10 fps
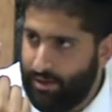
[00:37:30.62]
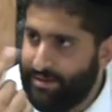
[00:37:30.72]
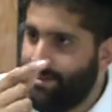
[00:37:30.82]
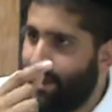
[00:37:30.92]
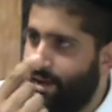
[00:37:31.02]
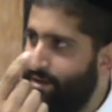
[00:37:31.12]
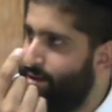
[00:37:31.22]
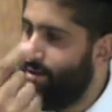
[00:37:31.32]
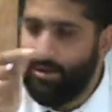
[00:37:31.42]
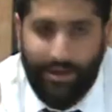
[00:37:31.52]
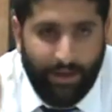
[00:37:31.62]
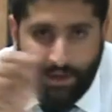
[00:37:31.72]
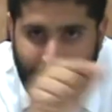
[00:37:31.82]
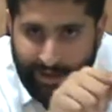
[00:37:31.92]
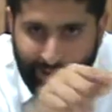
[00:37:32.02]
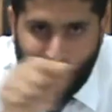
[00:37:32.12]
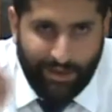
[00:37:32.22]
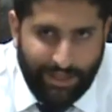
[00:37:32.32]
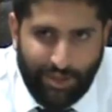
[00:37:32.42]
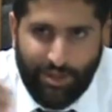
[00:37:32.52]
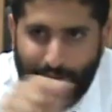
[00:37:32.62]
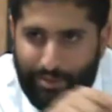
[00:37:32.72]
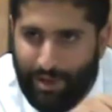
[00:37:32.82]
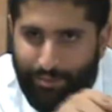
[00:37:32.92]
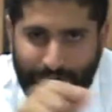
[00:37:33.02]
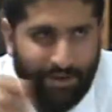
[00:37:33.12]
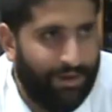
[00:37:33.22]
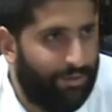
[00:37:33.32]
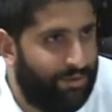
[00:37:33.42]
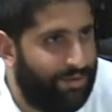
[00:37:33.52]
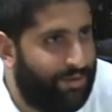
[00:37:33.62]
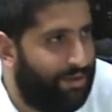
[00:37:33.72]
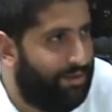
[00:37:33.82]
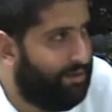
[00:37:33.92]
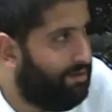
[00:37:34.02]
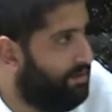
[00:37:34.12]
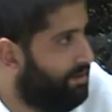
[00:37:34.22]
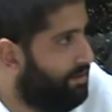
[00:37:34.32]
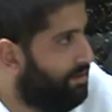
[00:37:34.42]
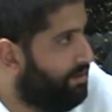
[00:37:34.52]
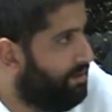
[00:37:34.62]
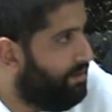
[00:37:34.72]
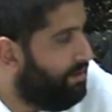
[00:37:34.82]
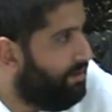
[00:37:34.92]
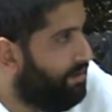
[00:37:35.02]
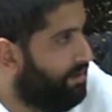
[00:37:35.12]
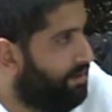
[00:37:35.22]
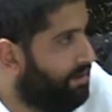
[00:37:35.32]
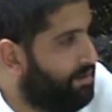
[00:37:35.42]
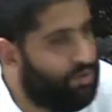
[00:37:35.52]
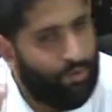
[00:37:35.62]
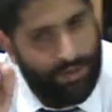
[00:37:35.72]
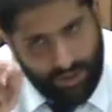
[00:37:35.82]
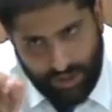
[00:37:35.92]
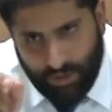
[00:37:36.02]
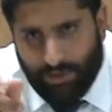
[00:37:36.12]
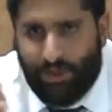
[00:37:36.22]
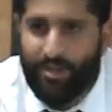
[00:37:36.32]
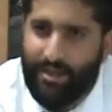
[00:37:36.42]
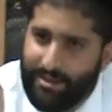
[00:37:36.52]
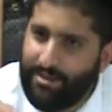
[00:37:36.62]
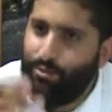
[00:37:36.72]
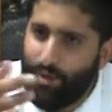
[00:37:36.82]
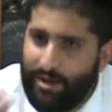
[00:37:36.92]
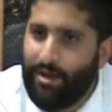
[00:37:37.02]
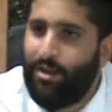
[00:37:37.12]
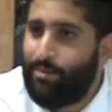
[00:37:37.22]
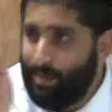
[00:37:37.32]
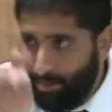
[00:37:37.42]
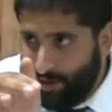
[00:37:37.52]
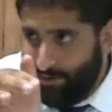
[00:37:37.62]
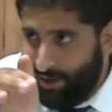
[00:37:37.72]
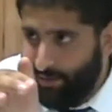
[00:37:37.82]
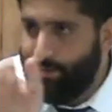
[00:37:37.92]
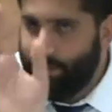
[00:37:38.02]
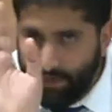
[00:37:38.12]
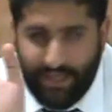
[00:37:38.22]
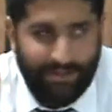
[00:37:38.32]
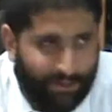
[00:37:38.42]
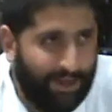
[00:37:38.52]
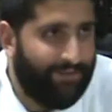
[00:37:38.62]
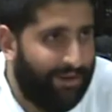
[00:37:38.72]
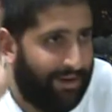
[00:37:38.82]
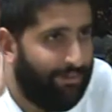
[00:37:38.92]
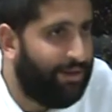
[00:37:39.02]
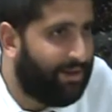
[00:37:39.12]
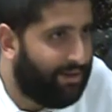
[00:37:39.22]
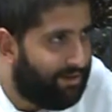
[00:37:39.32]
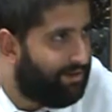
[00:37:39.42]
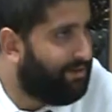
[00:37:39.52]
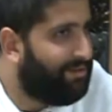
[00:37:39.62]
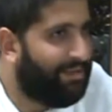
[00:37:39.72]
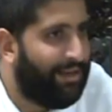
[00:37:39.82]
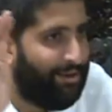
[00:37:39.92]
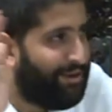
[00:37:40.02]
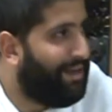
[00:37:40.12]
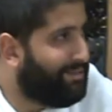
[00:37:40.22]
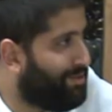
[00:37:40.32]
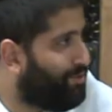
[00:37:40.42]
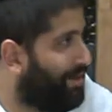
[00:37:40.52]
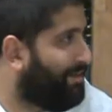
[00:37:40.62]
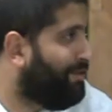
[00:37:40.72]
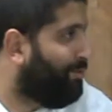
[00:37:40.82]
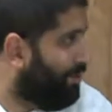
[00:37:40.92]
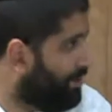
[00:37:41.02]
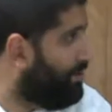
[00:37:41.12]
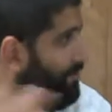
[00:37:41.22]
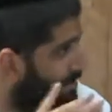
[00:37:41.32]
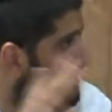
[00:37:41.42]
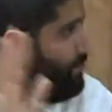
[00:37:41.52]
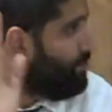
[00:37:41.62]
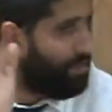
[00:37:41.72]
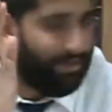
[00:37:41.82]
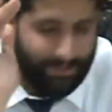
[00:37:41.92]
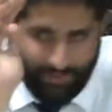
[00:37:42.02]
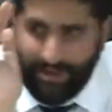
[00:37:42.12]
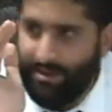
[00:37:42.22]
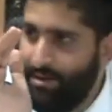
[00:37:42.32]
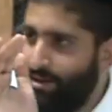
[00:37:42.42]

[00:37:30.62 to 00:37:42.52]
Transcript: It's not, you know, in a relationship, couples are equal to each other. So when does she do it? She does it when other people are around. That's okay, fine. I'm not going to get her case. I tried, it didn't work. That's what she does. Fine.